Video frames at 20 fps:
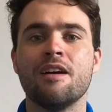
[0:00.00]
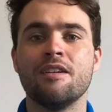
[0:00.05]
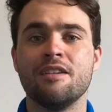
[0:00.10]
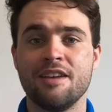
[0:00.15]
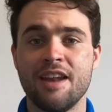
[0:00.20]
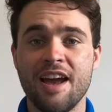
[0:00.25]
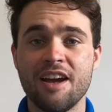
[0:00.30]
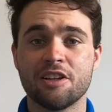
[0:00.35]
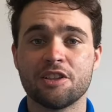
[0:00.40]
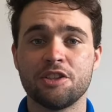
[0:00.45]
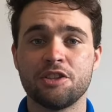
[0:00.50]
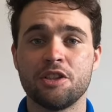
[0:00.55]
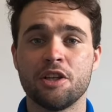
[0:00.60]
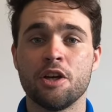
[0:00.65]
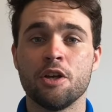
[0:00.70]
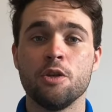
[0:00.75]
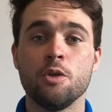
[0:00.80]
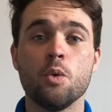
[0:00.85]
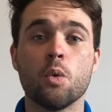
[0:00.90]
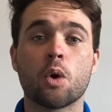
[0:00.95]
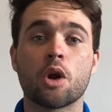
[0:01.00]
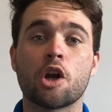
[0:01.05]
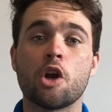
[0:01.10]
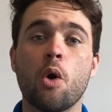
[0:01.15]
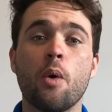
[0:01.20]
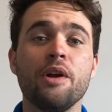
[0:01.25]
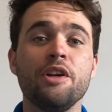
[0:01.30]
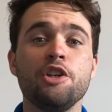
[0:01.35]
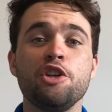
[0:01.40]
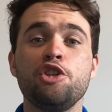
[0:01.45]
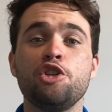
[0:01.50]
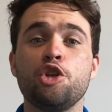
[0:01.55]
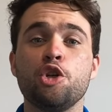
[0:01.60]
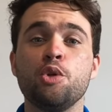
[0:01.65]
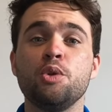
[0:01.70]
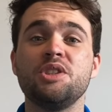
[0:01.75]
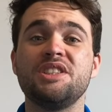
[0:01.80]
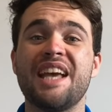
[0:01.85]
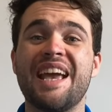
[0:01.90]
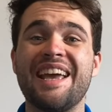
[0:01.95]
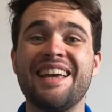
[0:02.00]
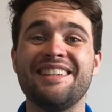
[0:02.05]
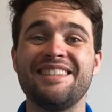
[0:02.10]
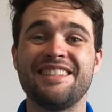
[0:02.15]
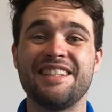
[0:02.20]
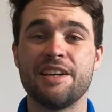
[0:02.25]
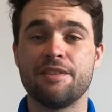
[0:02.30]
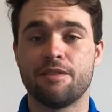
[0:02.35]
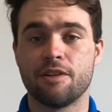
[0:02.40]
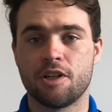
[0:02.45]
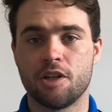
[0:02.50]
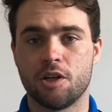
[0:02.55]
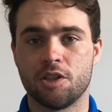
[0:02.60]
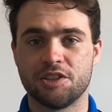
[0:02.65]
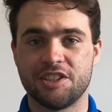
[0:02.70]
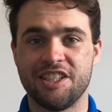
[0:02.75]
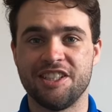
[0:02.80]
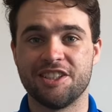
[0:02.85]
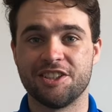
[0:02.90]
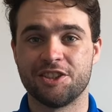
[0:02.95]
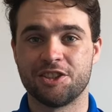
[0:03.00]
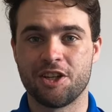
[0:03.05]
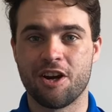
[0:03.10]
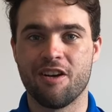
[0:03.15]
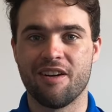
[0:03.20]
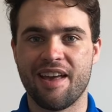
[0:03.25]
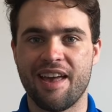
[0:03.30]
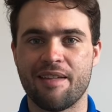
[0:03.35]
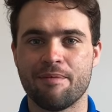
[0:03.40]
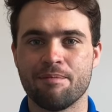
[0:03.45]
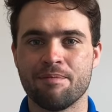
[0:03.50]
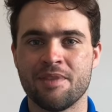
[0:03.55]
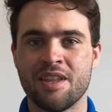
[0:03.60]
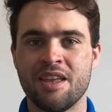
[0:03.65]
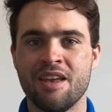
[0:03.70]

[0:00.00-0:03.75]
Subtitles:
Next, you are going to choose a difficulty to start at.